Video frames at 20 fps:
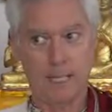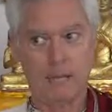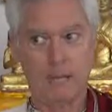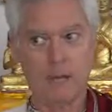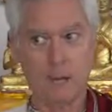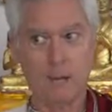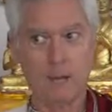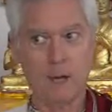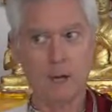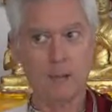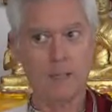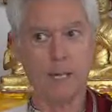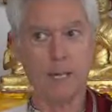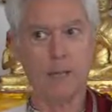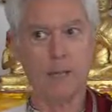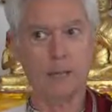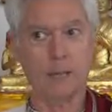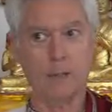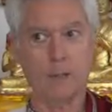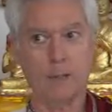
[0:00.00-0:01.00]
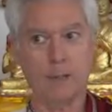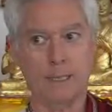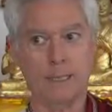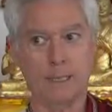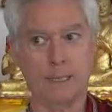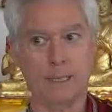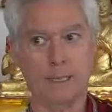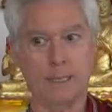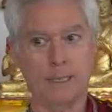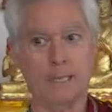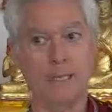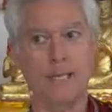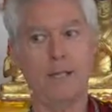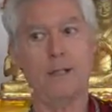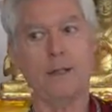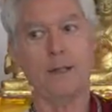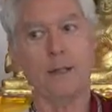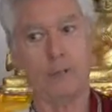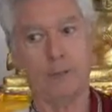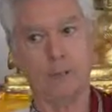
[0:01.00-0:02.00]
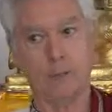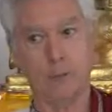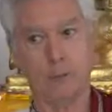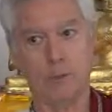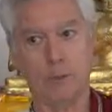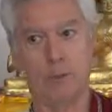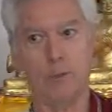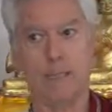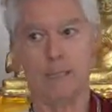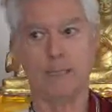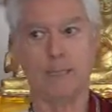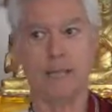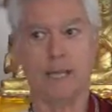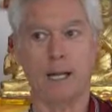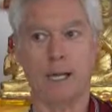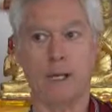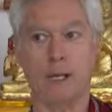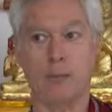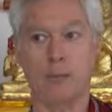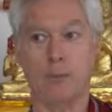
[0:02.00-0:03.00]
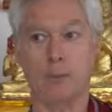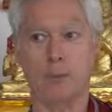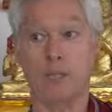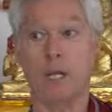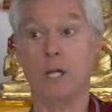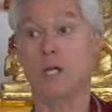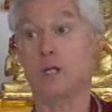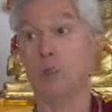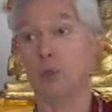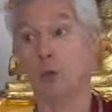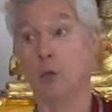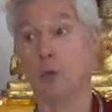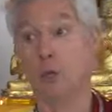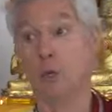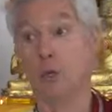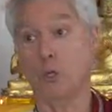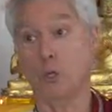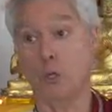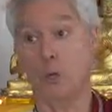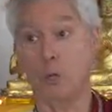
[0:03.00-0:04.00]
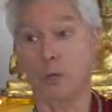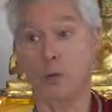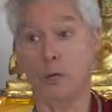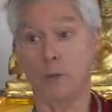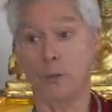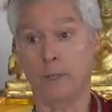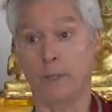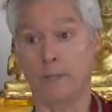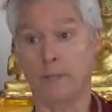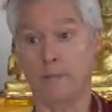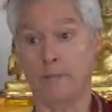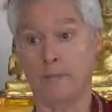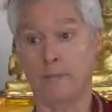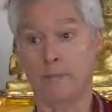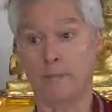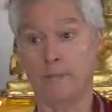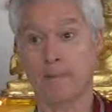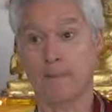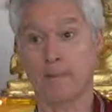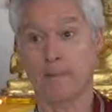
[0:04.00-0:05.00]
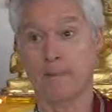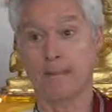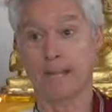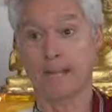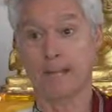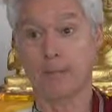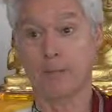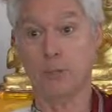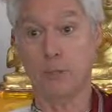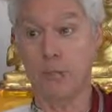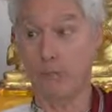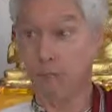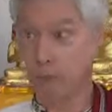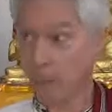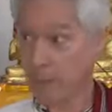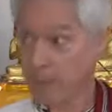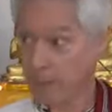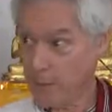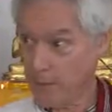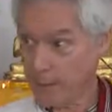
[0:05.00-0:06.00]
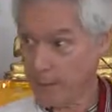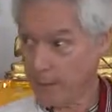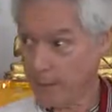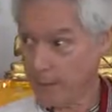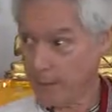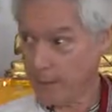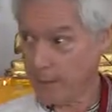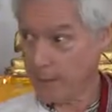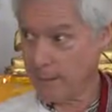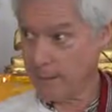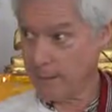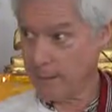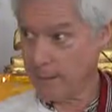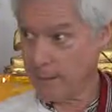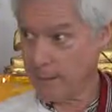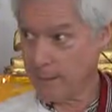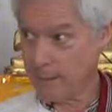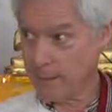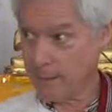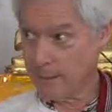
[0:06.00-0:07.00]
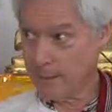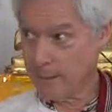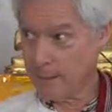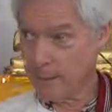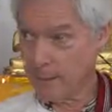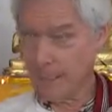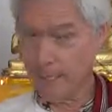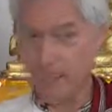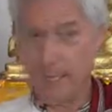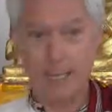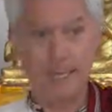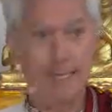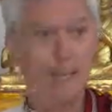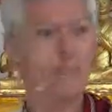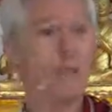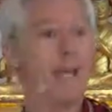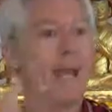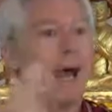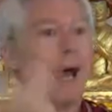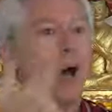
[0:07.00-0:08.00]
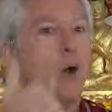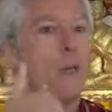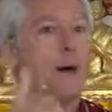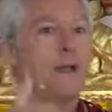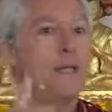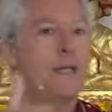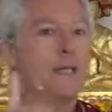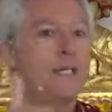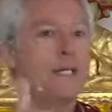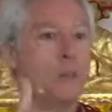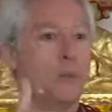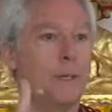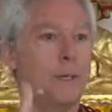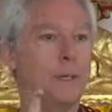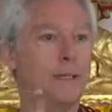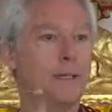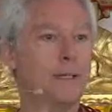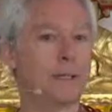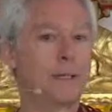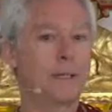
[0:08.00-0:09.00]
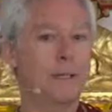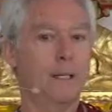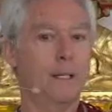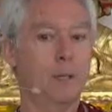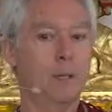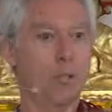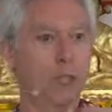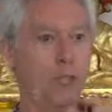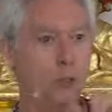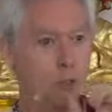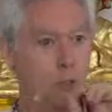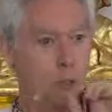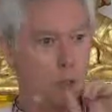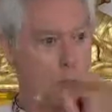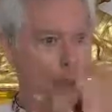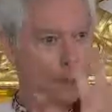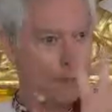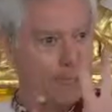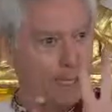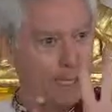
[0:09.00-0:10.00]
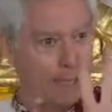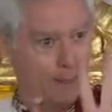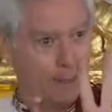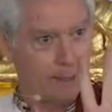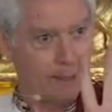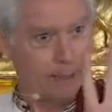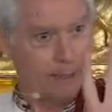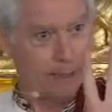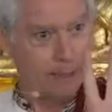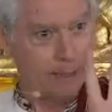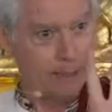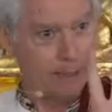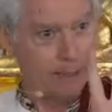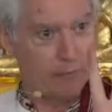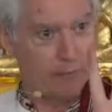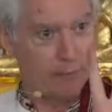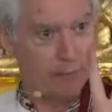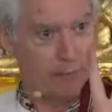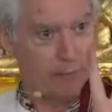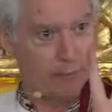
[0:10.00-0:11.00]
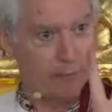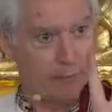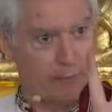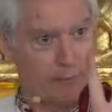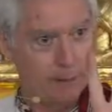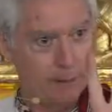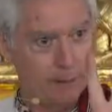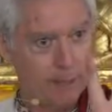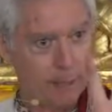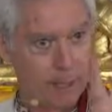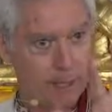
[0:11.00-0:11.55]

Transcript: If you cognize it only seconds later, that means you're spacing out, you're dull, or you're wandering. Okay? So you have a criterion then. Now, but how about this one, where you're not attending the space of the mind,